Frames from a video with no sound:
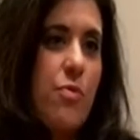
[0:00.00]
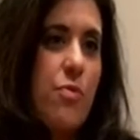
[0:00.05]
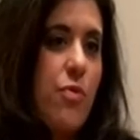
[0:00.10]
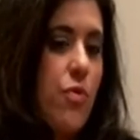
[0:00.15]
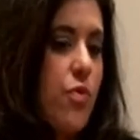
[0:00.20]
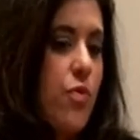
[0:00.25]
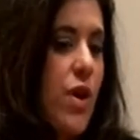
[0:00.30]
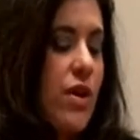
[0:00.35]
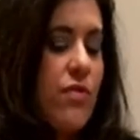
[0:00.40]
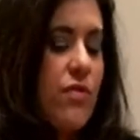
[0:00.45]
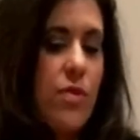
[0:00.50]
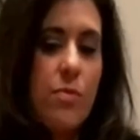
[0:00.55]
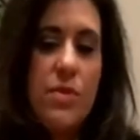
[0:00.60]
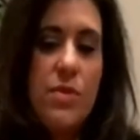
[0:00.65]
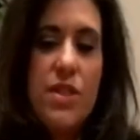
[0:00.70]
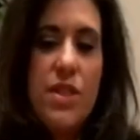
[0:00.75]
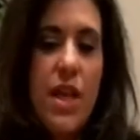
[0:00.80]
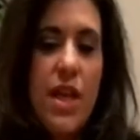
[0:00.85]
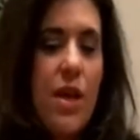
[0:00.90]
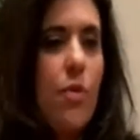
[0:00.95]
Right from
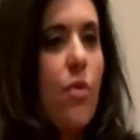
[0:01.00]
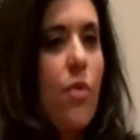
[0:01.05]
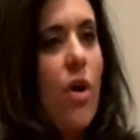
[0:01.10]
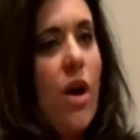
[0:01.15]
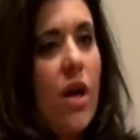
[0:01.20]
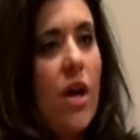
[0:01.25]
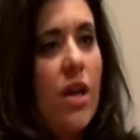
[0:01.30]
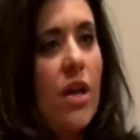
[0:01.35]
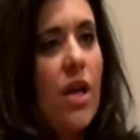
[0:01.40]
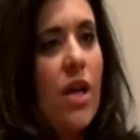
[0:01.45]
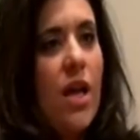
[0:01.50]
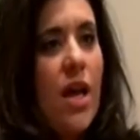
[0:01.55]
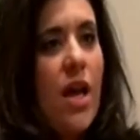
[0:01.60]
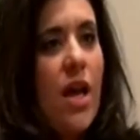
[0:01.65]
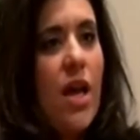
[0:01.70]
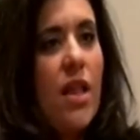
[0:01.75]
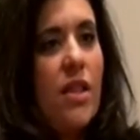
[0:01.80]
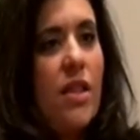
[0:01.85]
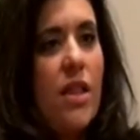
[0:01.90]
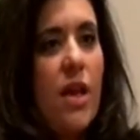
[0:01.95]
day one,
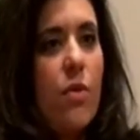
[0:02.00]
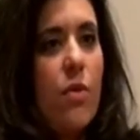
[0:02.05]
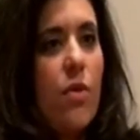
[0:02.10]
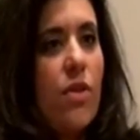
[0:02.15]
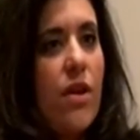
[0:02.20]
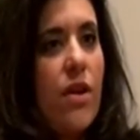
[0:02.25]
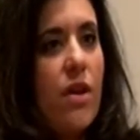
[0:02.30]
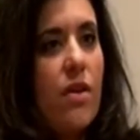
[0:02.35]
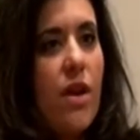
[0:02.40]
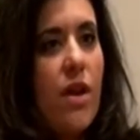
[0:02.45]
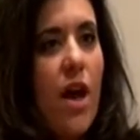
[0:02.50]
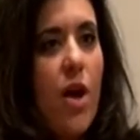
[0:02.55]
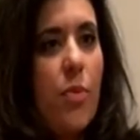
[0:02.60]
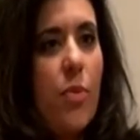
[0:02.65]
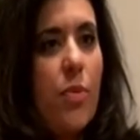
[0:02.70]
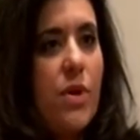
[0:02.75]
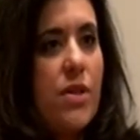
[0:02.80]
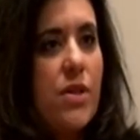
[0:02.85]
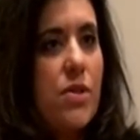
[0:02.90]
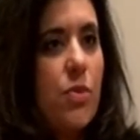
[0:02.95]
they were there to help
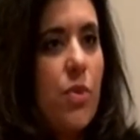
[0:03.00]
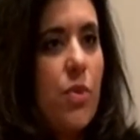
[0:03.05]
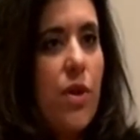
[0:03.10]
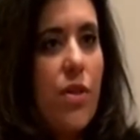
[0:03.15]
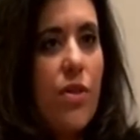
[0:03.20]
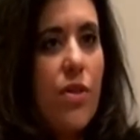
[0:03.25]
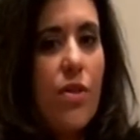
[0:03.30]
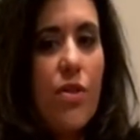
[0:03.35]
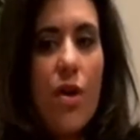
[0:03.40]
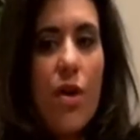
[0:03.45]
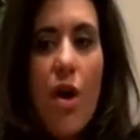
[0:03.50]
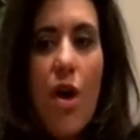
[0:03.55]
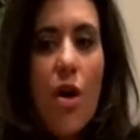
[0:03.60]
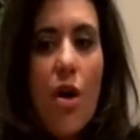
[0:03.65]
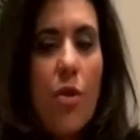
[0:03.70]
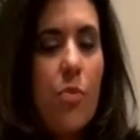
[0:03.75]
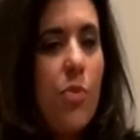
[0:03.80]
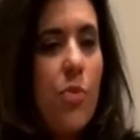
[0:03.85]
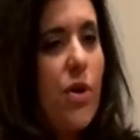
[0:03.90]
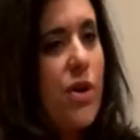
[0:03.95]
us with our
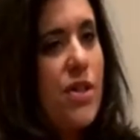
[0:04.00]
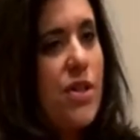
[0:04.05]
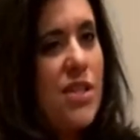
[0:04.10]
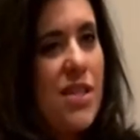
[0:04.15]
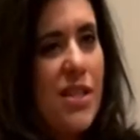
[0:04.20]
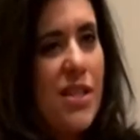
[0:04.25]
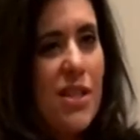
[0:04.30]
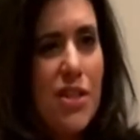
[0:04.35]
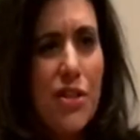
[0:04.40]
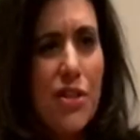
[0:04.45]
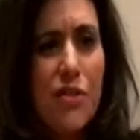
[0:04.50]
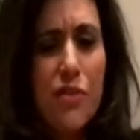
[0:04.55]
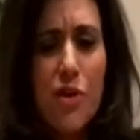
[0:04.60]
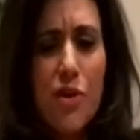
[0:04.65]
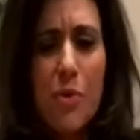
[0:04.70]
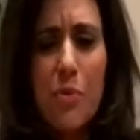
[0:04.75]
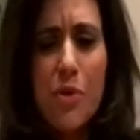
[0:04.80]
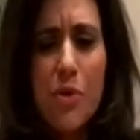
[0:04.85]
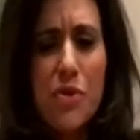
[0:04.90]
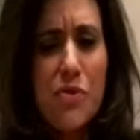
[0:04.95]
books. They delivered our
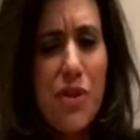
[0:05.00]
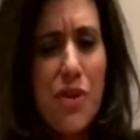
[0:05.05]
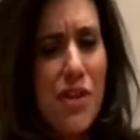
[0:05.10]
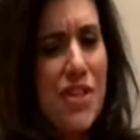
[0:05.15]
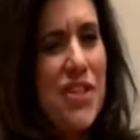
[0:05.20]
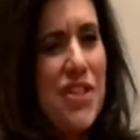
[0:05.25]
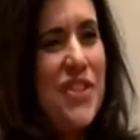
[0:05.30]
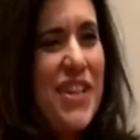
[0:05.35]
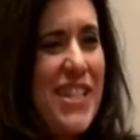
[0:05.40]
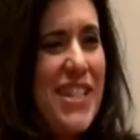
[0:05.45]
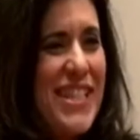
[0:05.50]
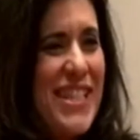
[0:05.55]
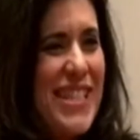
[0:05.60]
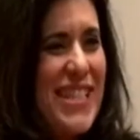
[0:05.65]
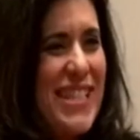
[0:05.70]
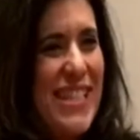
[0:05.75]
books right to us.